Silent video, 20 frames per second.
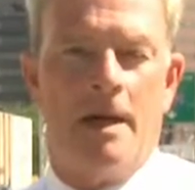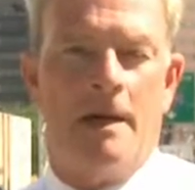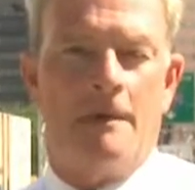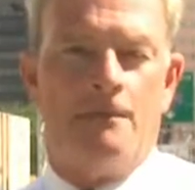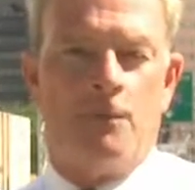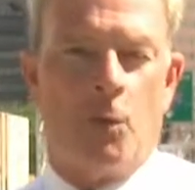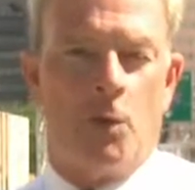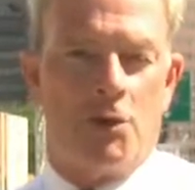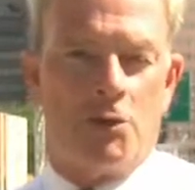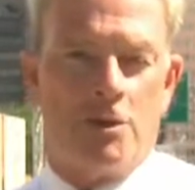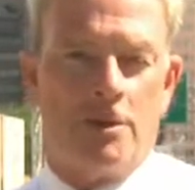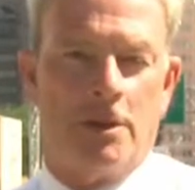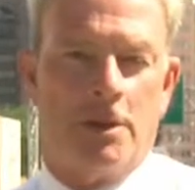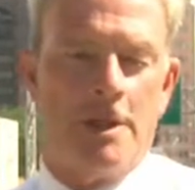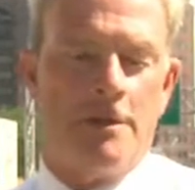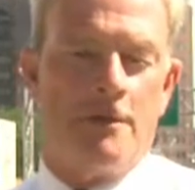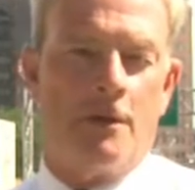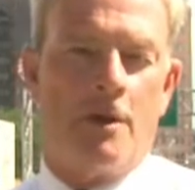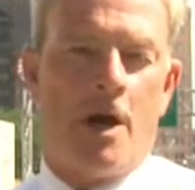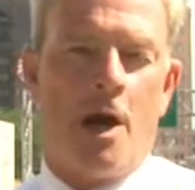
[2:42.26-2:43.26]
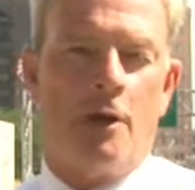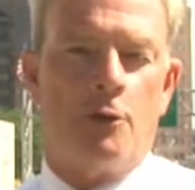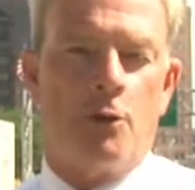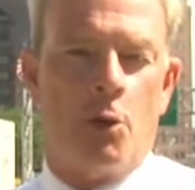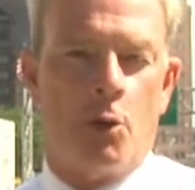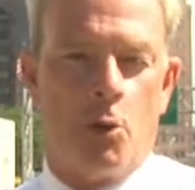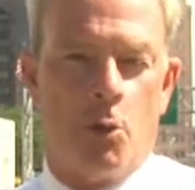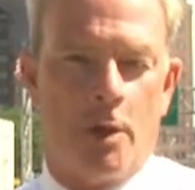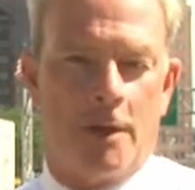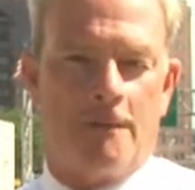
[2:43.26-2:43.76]
Unfortunately, there are
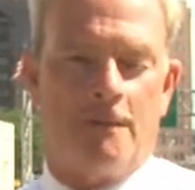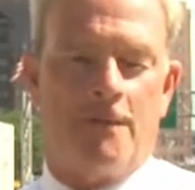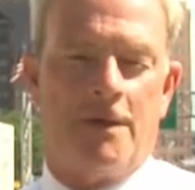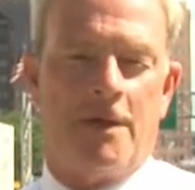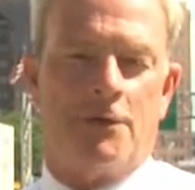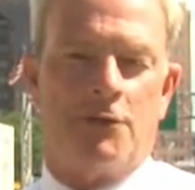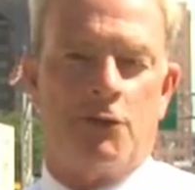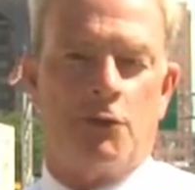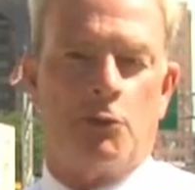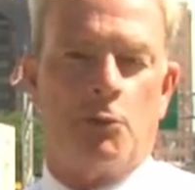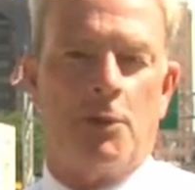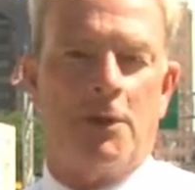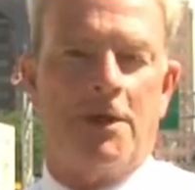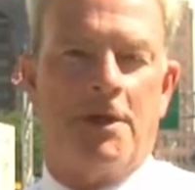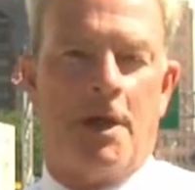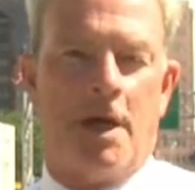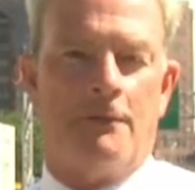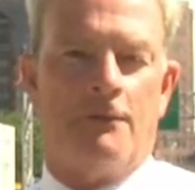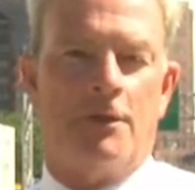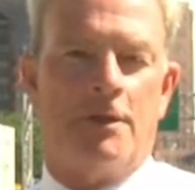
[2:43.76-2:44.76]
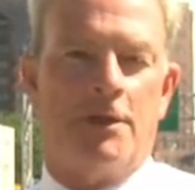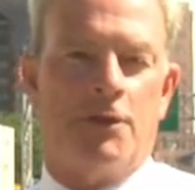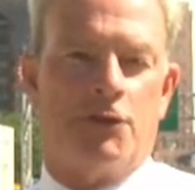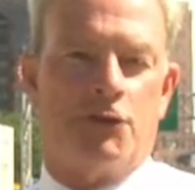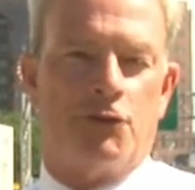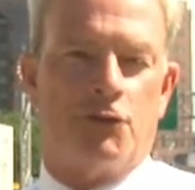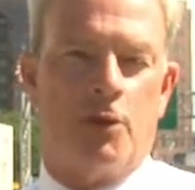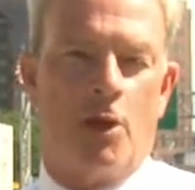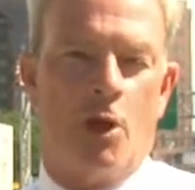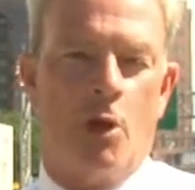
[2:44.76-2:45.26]
no quick fixes. Recovery
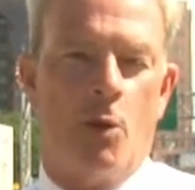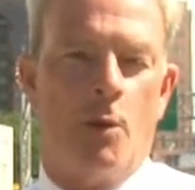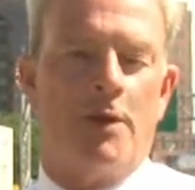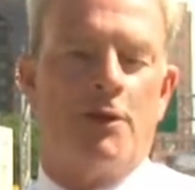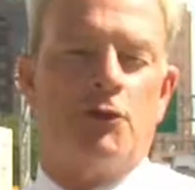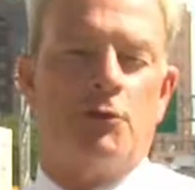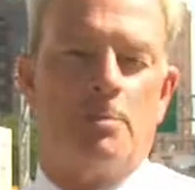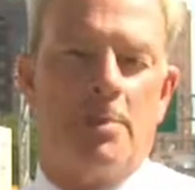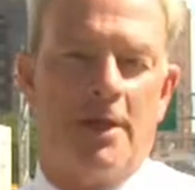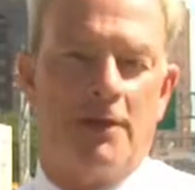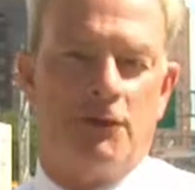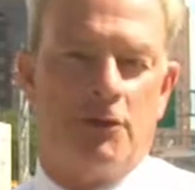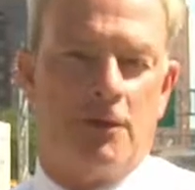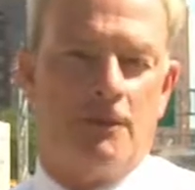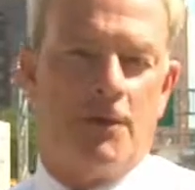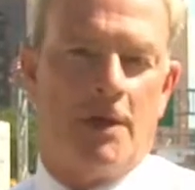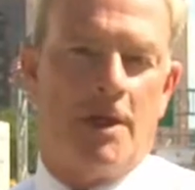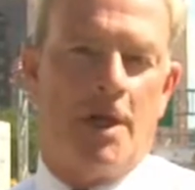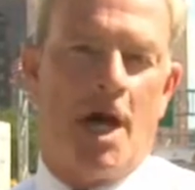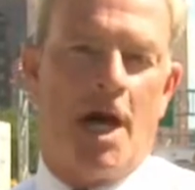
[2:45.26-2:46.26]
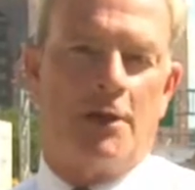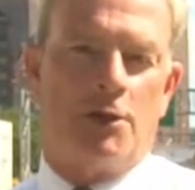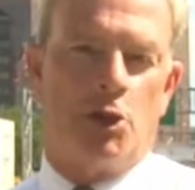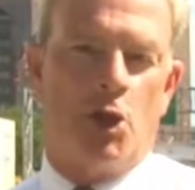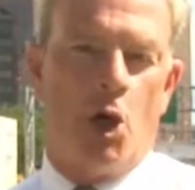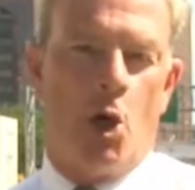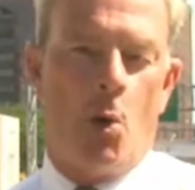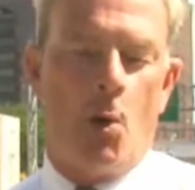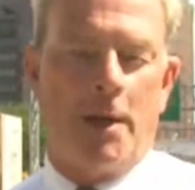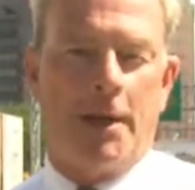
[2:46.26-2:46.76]
is slow, expensive, and
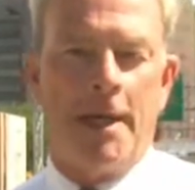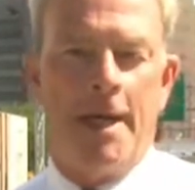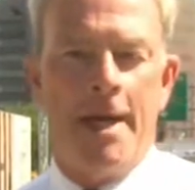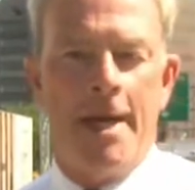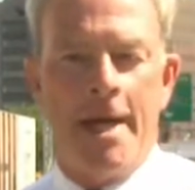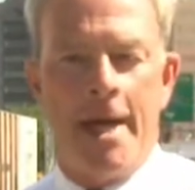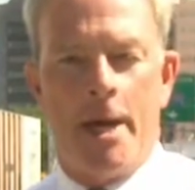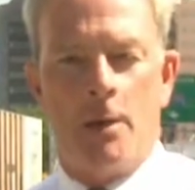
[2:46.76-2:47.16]
ongoing.